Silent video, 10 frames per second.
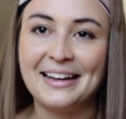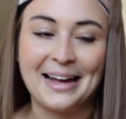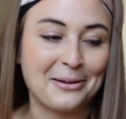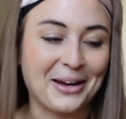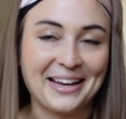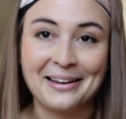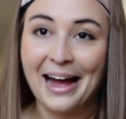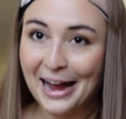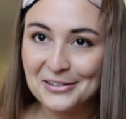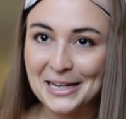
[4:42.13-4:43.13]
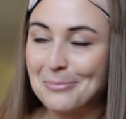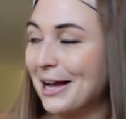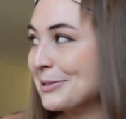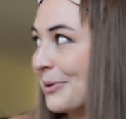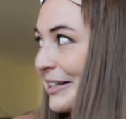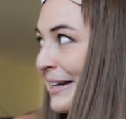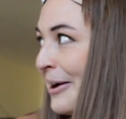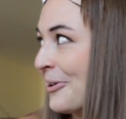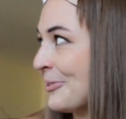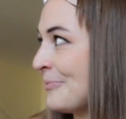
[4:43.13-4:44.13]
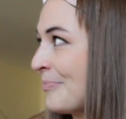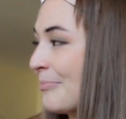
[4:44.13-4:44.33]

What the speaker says: Anyway, I have to get back to work now,